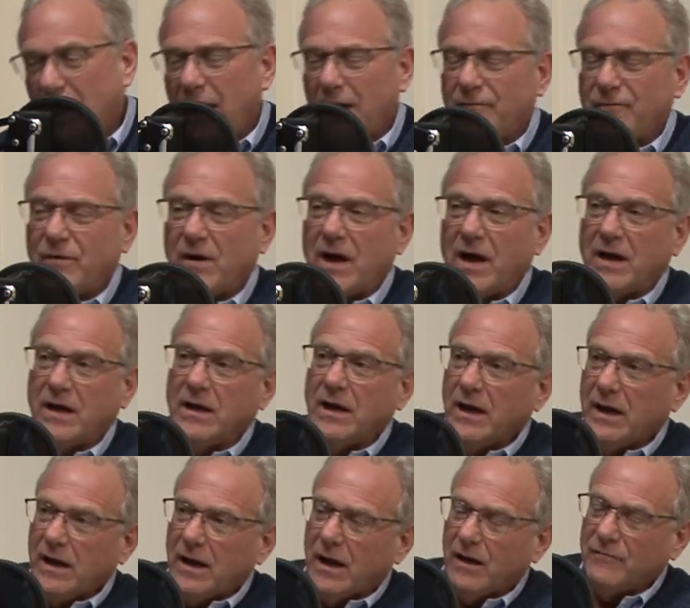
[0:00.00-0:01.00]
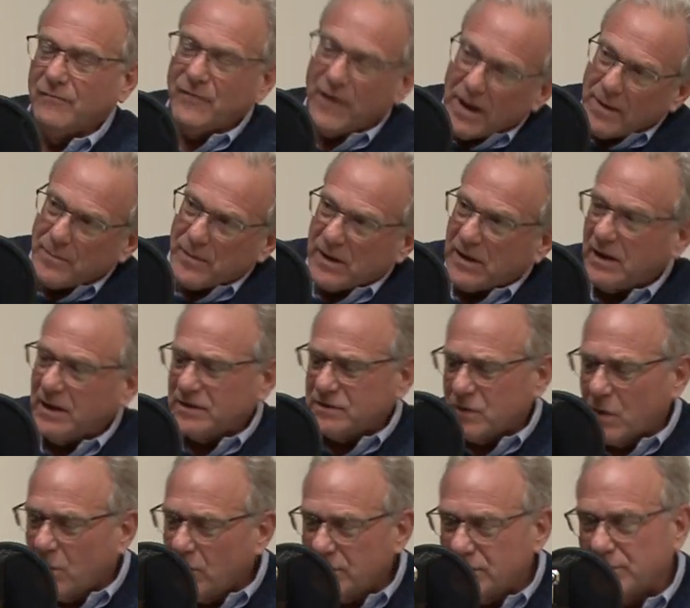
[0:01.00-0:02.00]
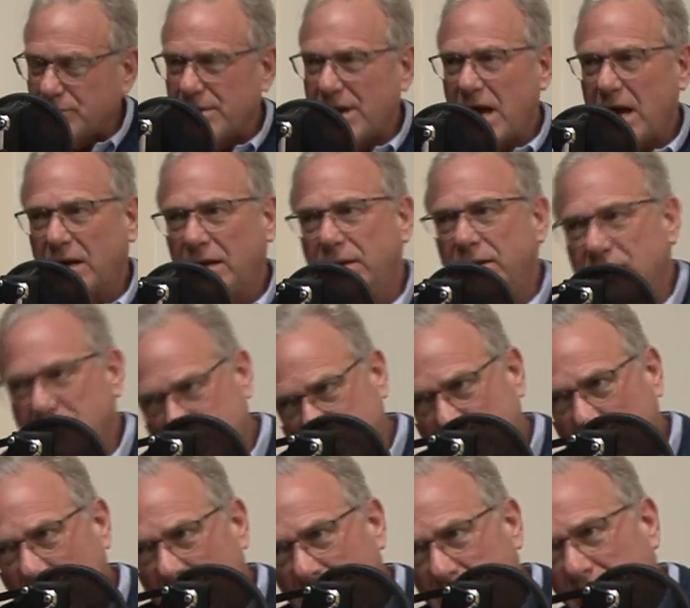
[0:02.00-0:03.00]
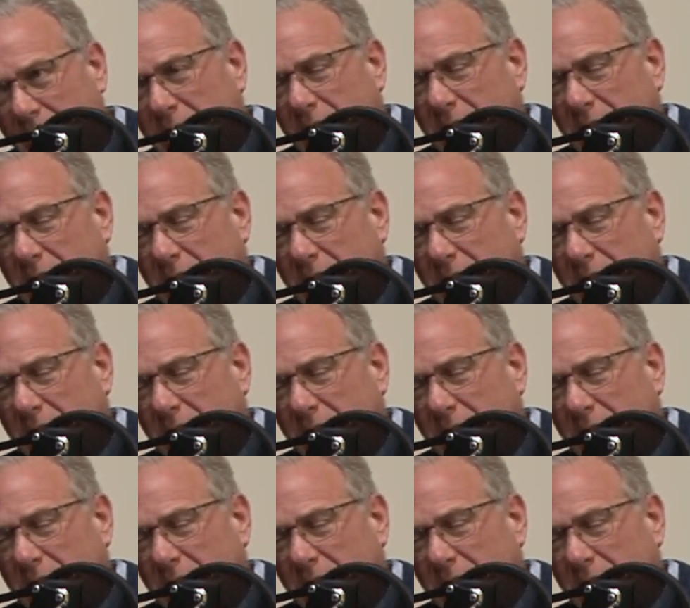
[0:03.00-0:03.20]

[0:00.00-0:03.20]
If I vape it, it's going to react this way.